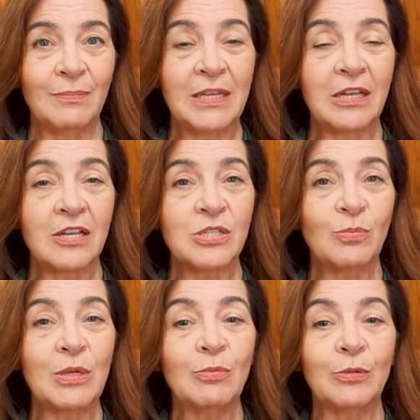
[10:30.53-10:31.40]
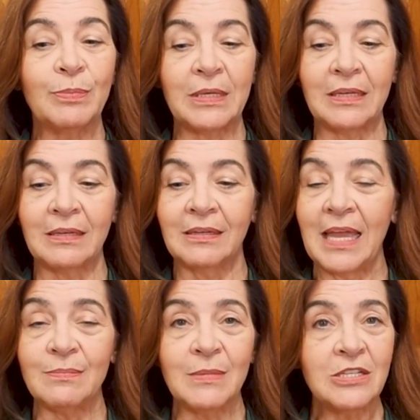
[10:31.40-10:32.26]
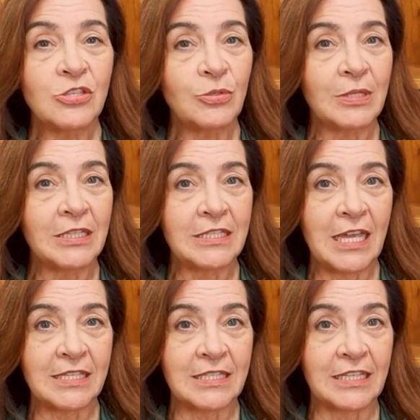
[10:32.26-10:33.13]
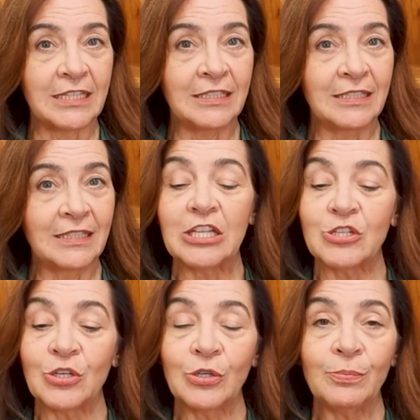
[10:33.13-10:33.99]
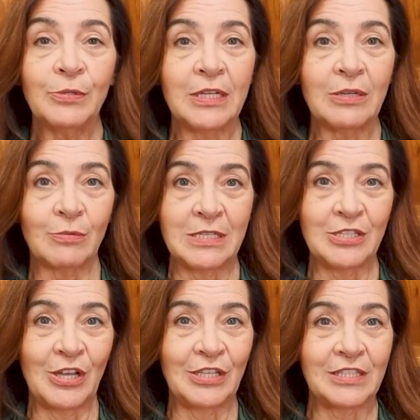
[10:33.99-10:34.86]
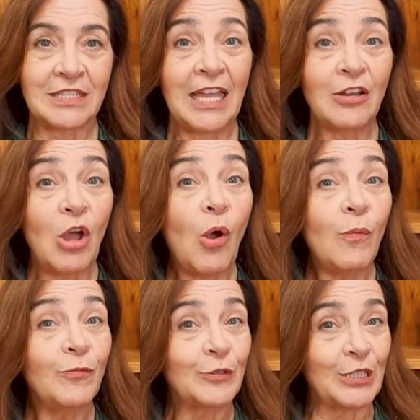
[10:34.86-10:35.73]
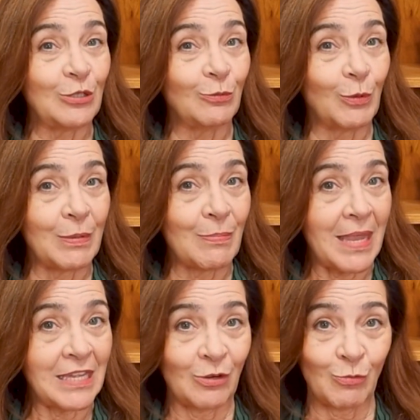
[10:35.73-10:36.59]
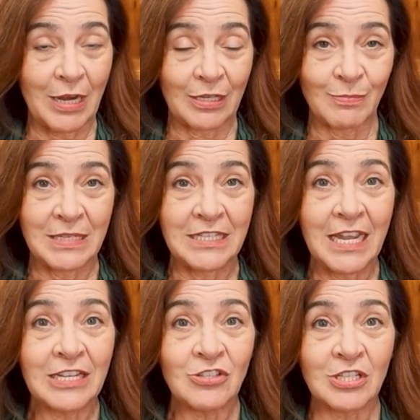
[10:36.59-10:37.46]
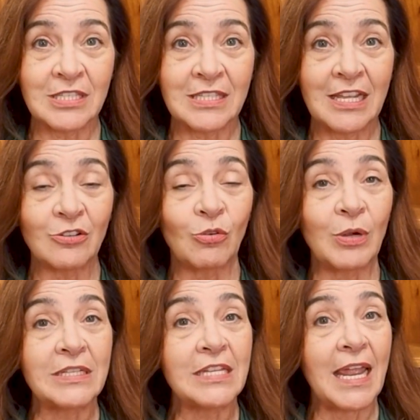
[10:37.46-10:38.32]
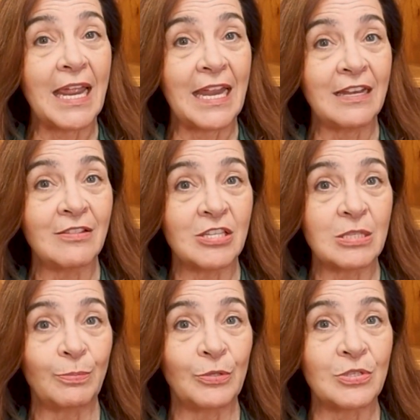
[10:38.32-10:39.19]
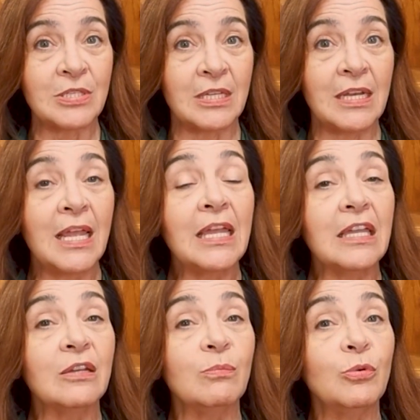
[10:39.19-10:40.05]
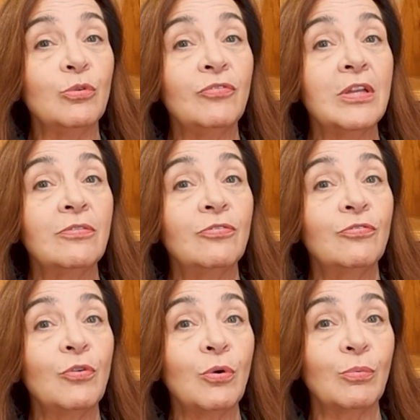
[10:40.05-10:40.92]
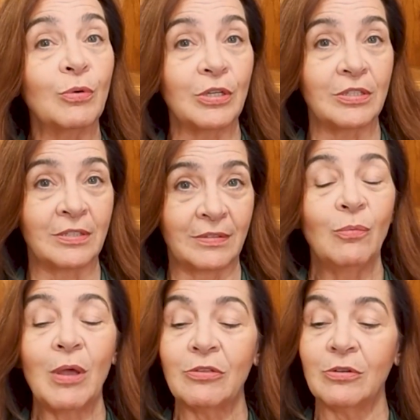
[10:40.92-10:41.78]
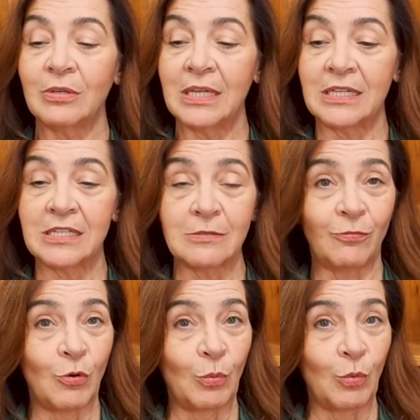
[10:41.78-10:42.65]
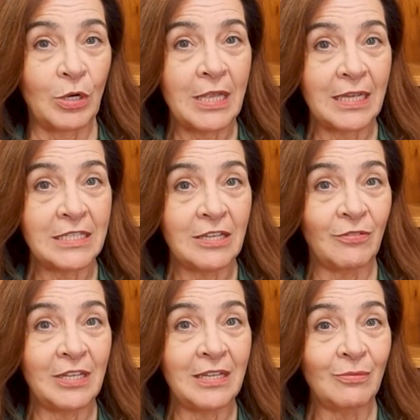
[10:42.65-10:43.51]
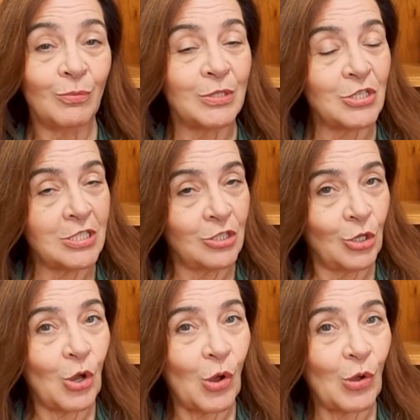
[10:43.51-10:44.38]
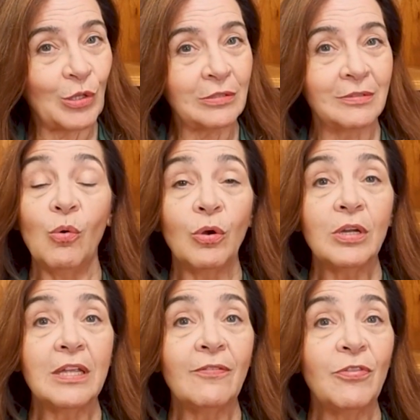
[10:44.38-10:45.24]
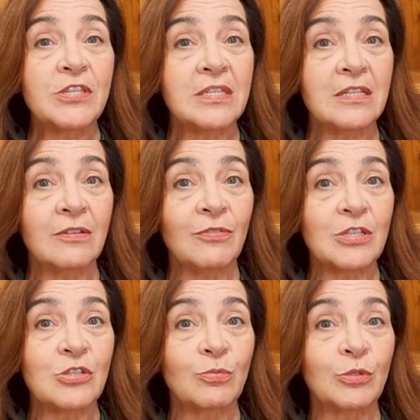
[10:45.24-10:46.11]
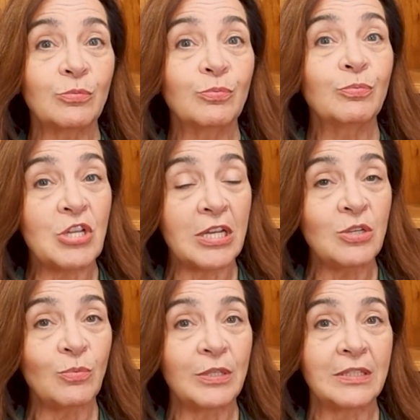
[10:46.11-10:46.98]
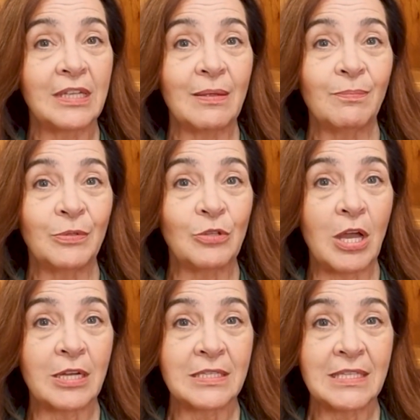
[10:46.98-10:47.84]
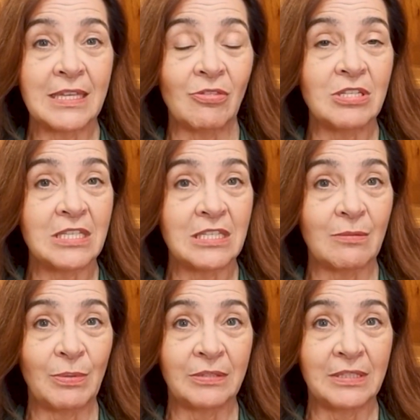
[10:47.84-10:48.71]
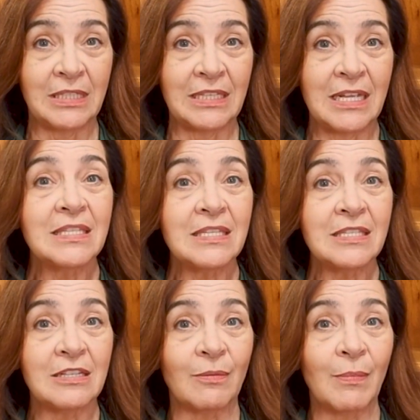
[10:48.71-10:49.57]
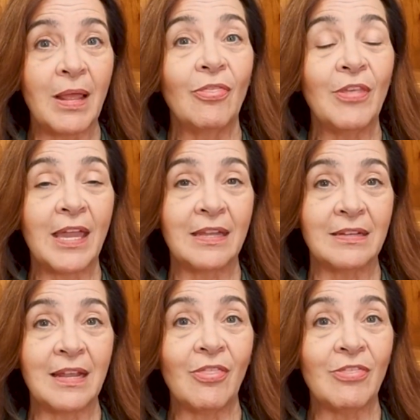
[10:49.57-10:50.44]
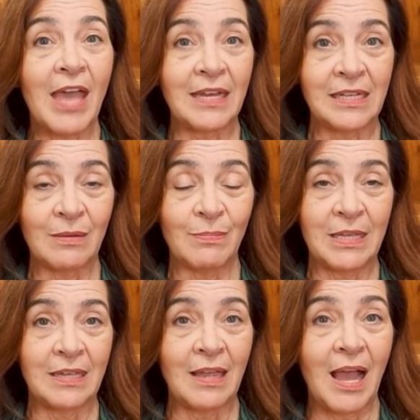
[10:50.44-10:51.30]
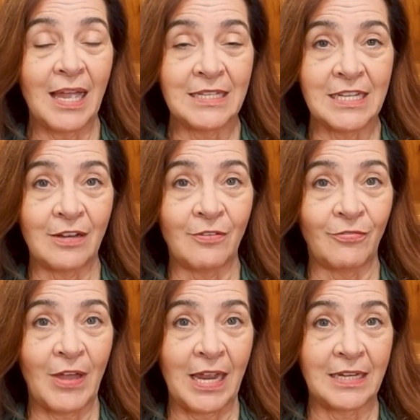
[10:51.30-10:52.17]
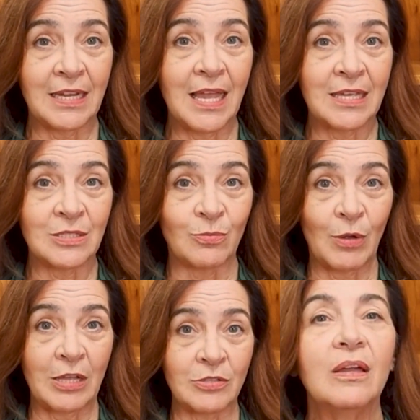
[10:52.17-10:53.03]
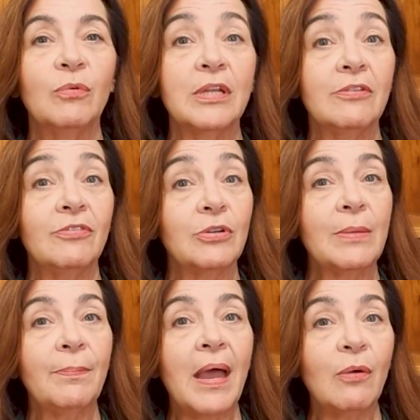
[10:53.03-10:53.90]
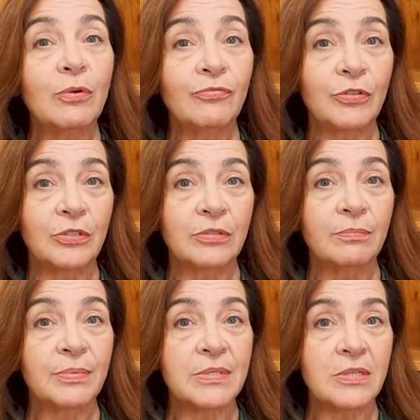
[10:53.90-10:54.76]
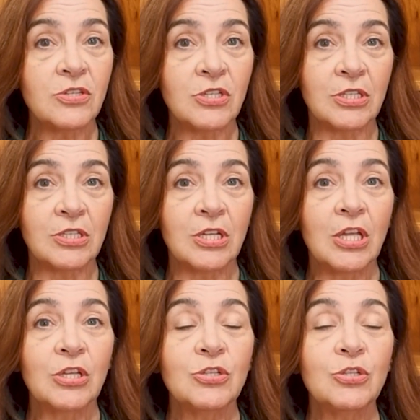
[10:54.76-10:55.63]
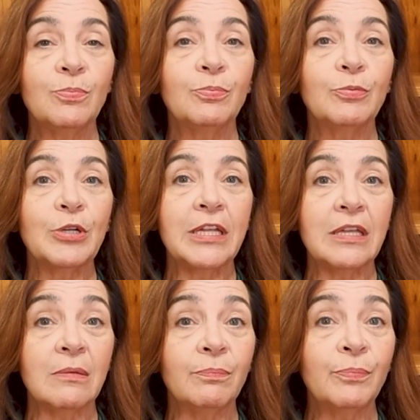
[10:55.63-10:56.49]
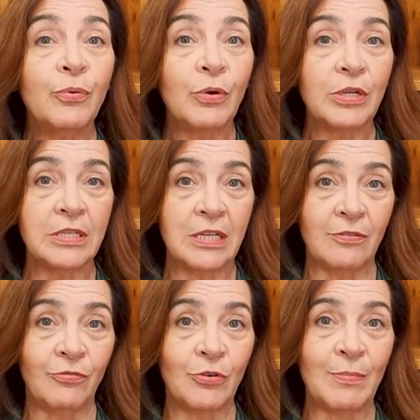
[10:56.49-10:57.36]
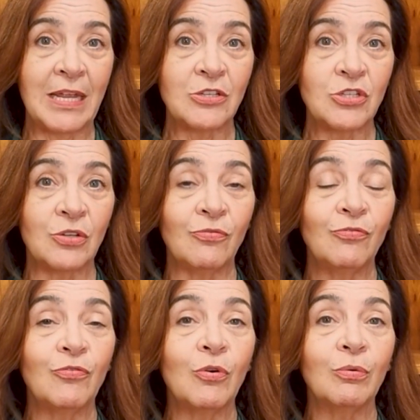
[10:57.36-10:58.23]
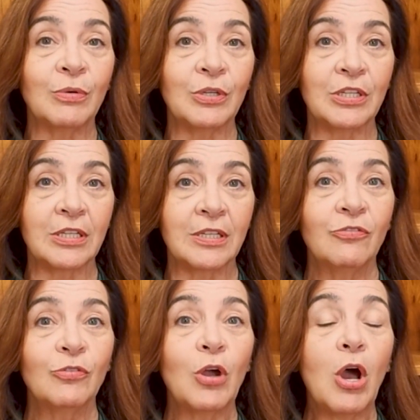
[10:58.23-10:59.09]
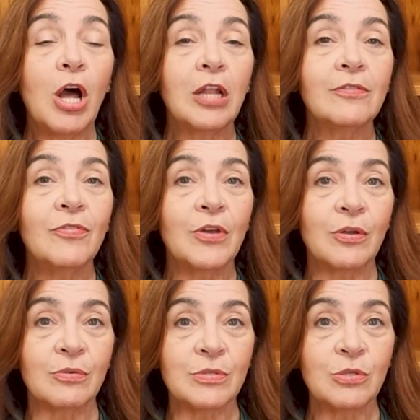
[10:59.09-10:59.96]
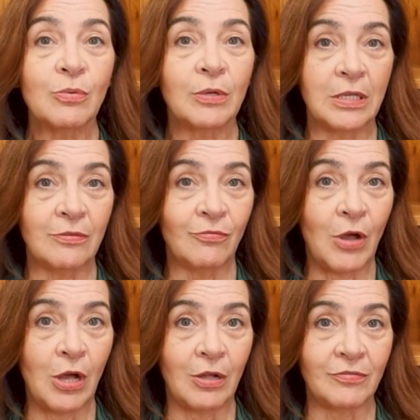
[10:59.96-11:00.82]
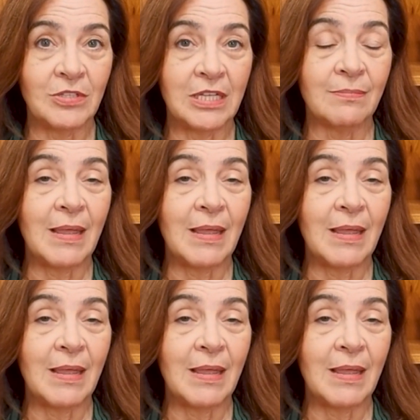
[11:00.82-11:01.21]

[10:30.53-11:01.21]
because we will be administering testing, interpreting results, and hopefully you will be making recommendations that are going to aid this person in moving forward, whether it is for work activity, which is the goal, or if this individual genuinely belongs in the disability system, then that can be identified as well. We're in a very powerful position to bring important information forward for all of those who are involved in